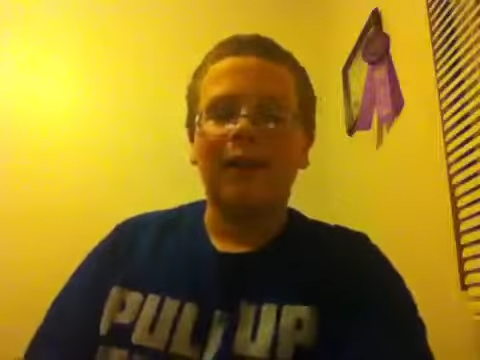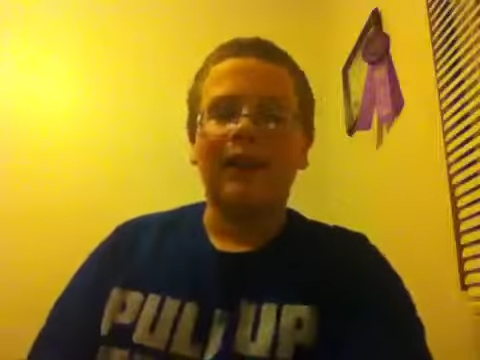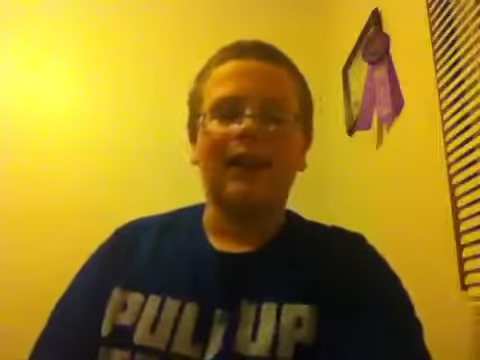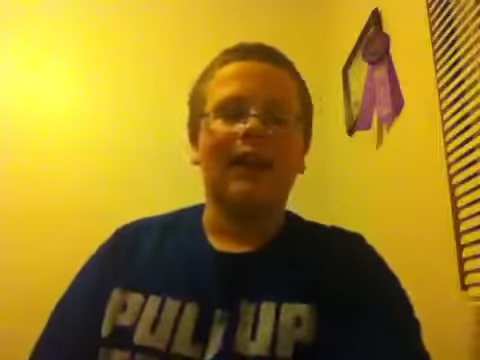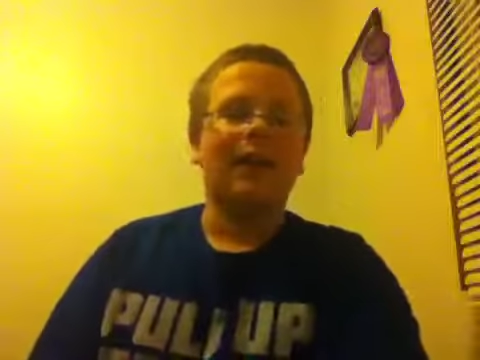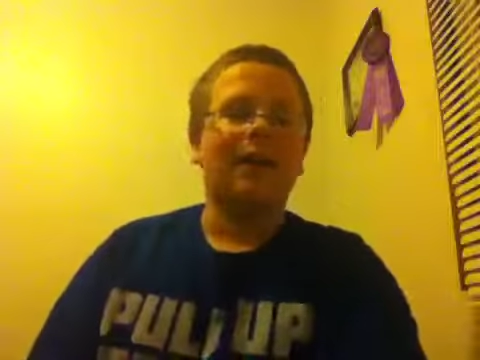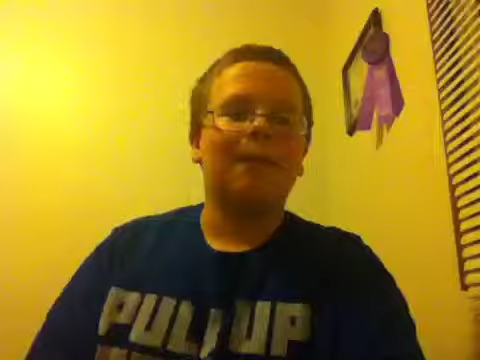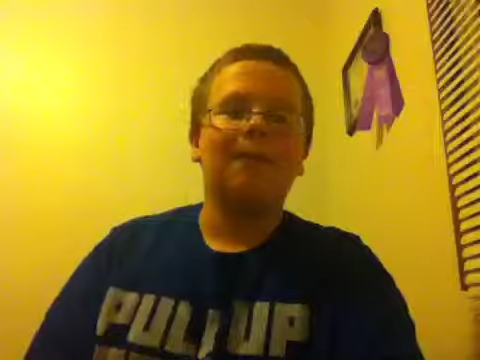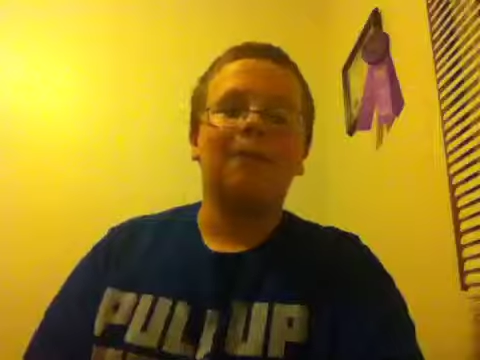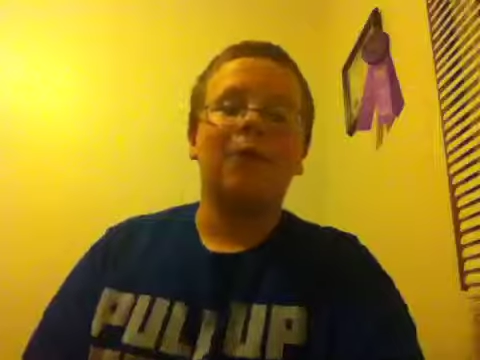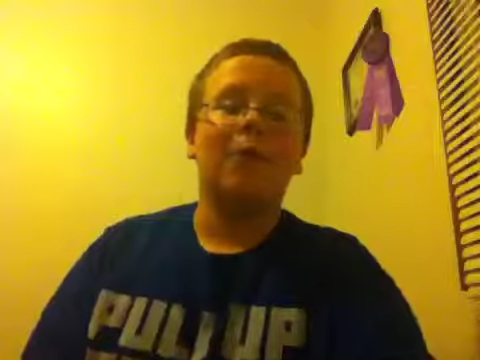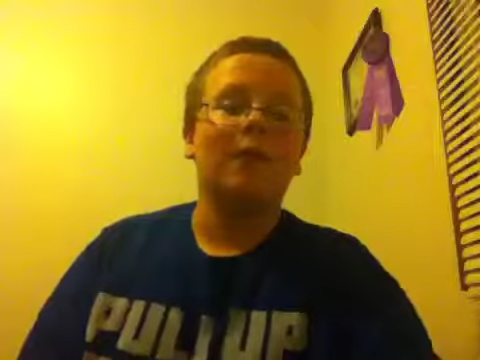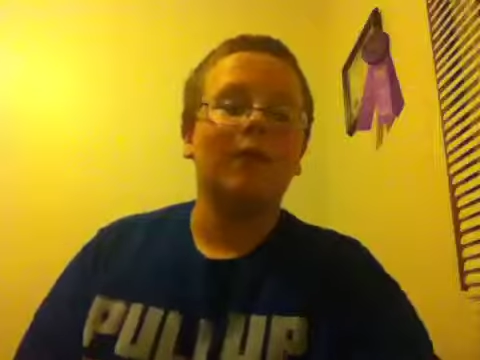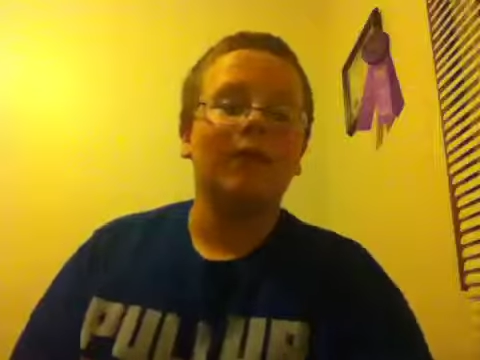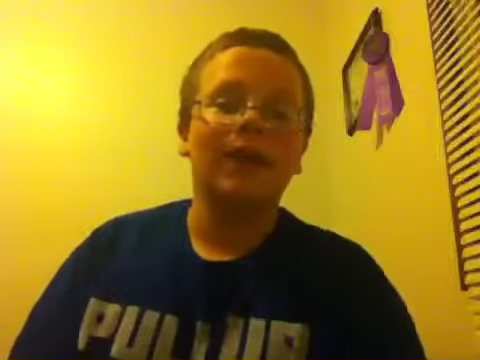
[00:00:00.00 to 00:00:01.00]
And I'm
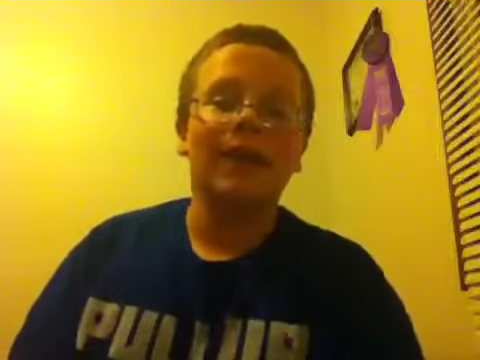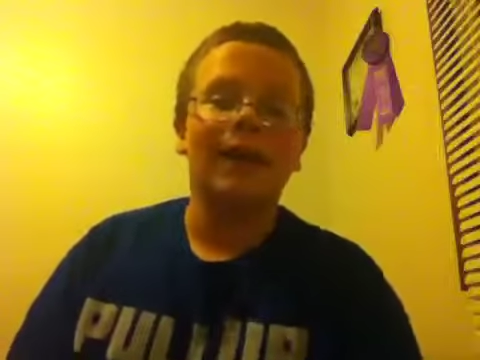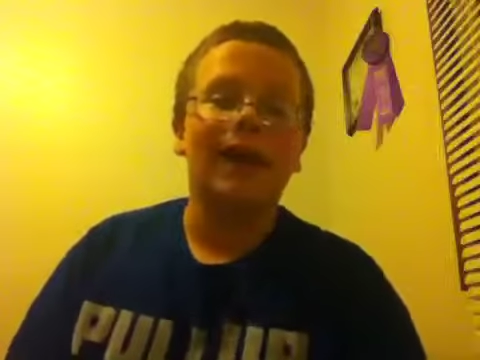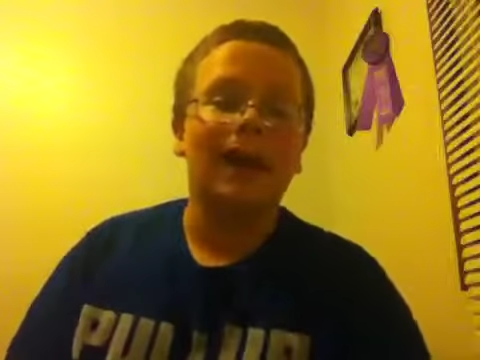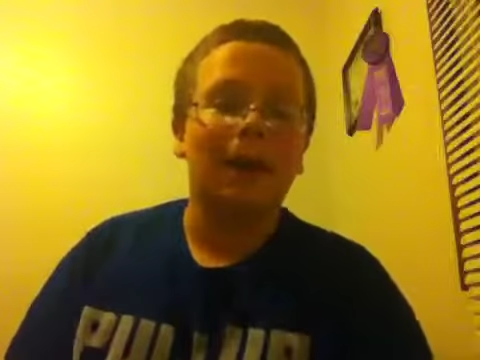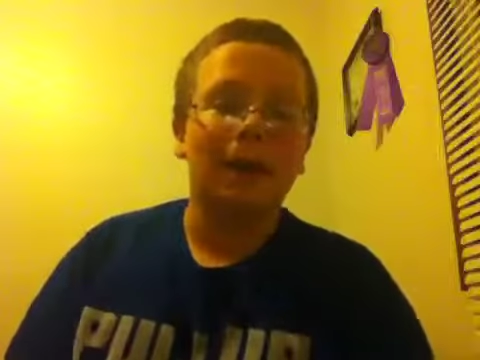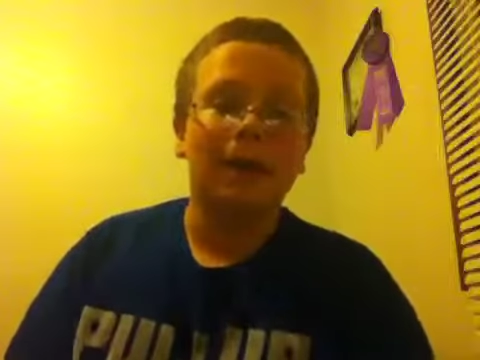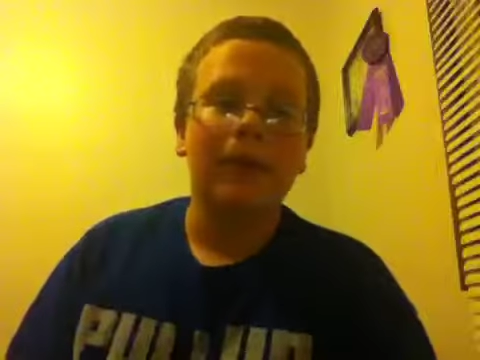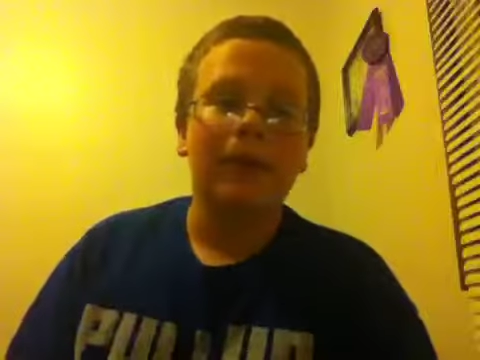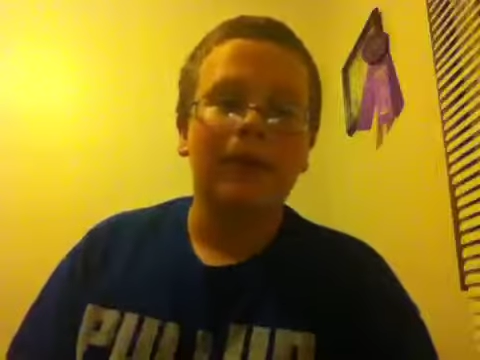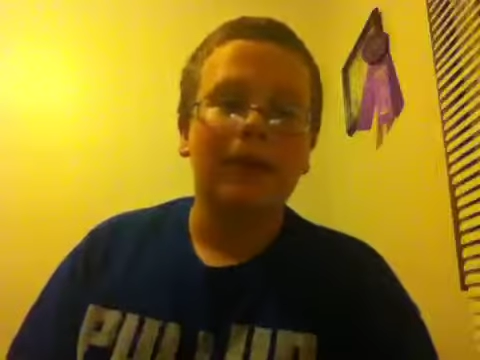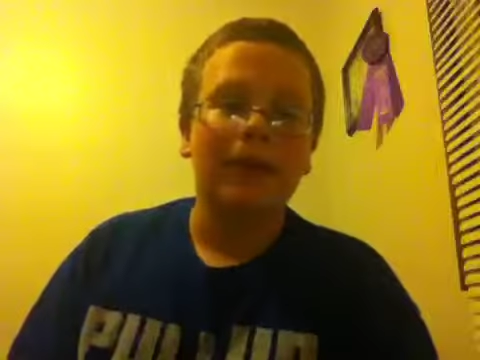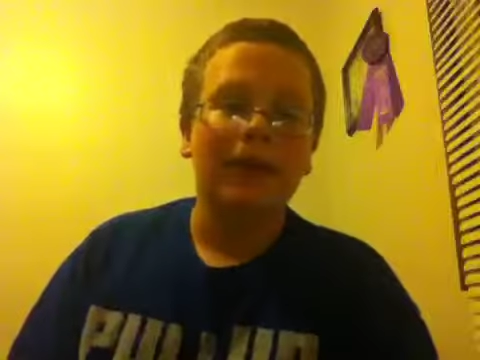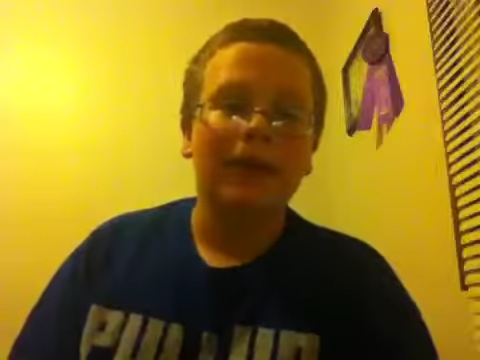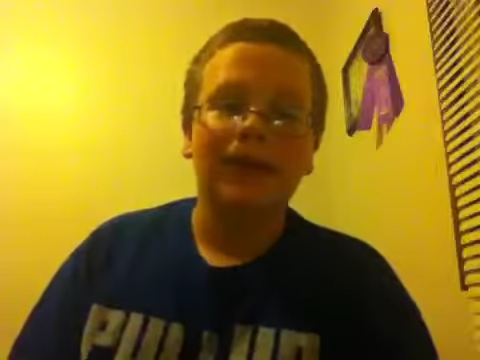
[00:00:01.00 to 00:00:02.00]
don't forget I'm Bill
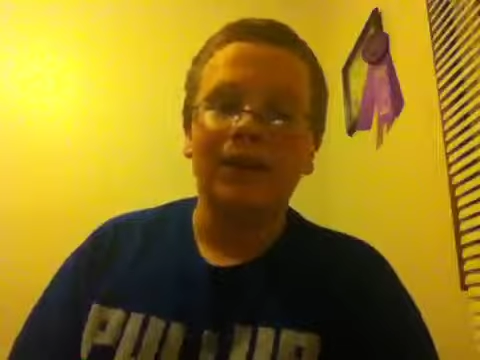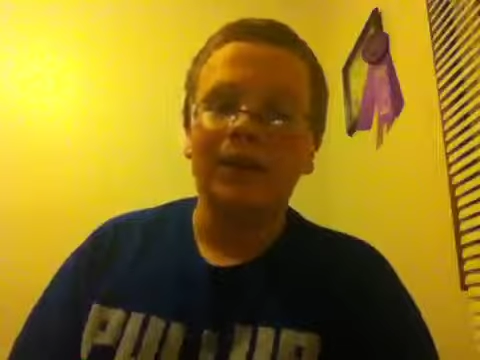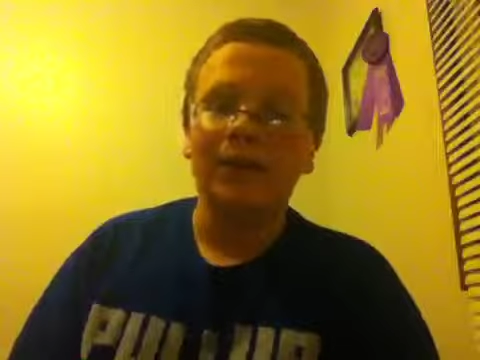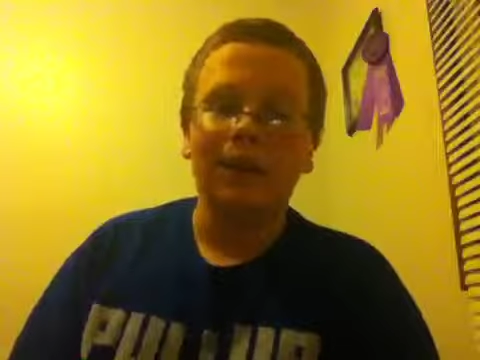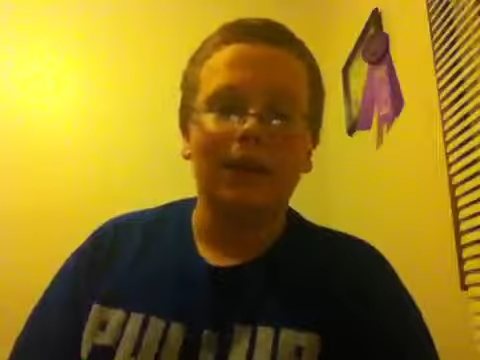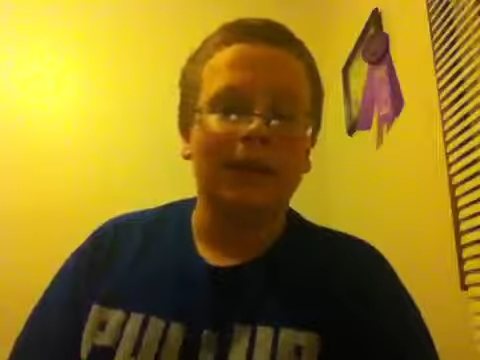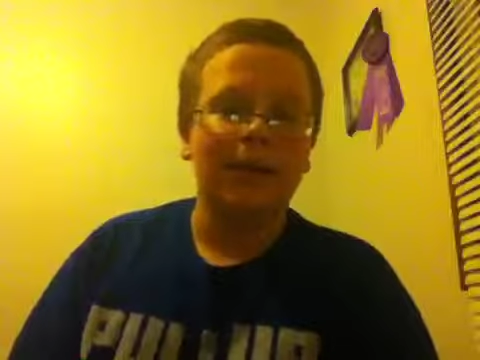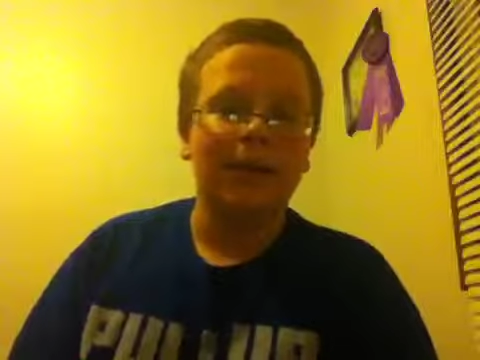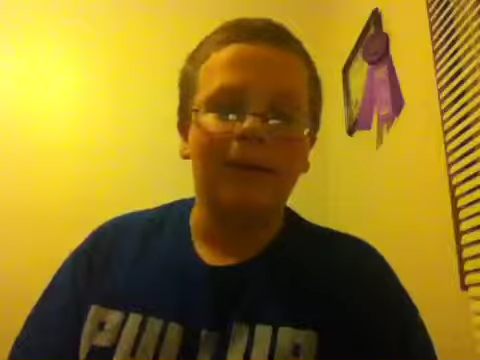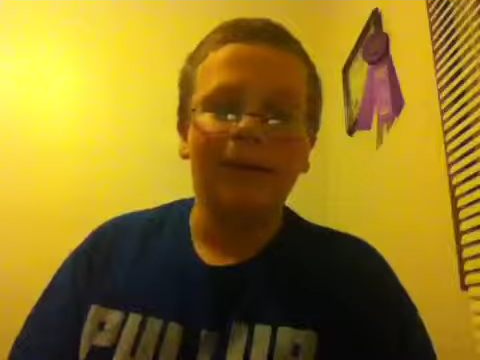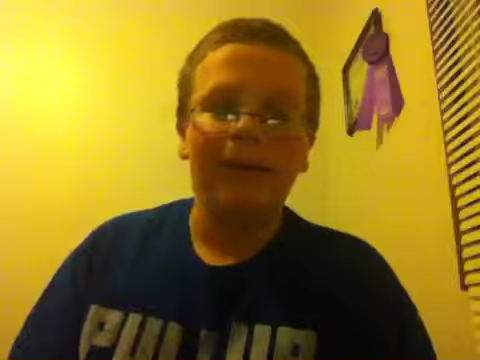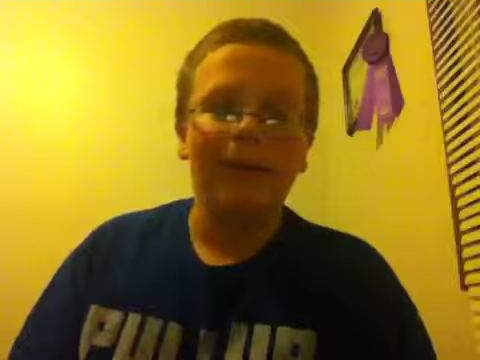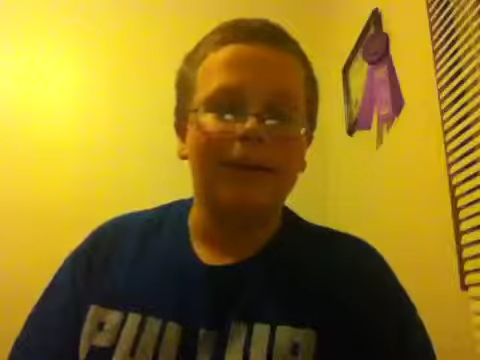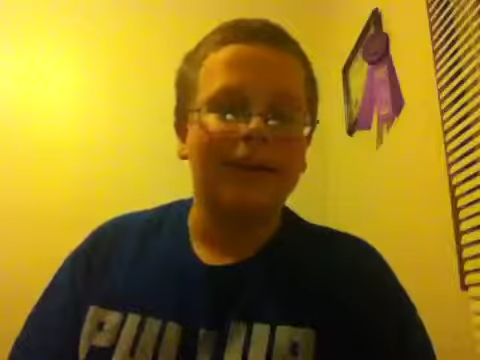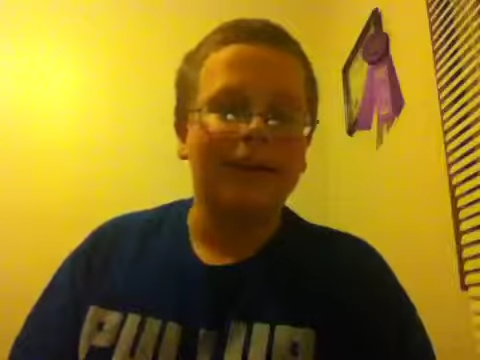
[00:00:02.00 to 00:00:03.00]
Clinton. You know who it
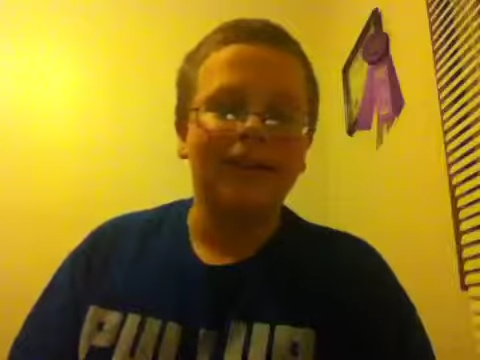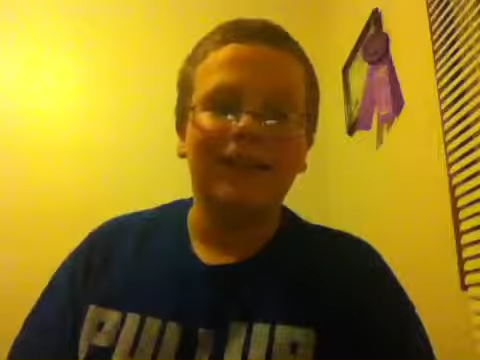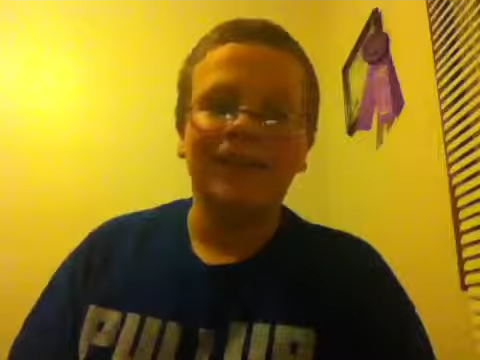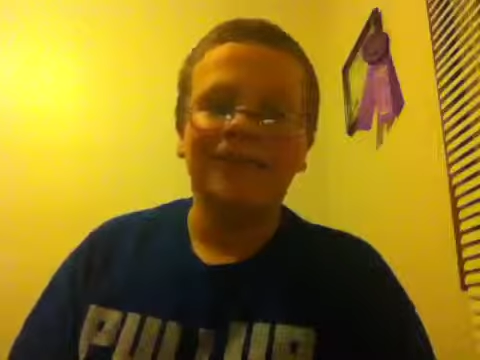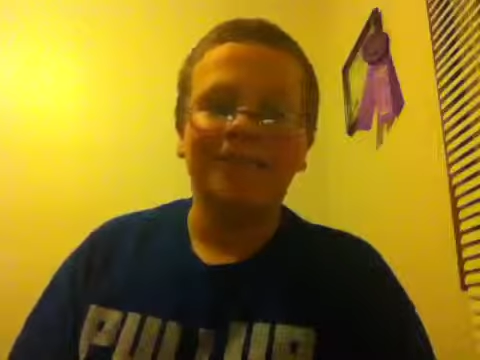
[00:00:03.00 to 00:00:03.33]
is.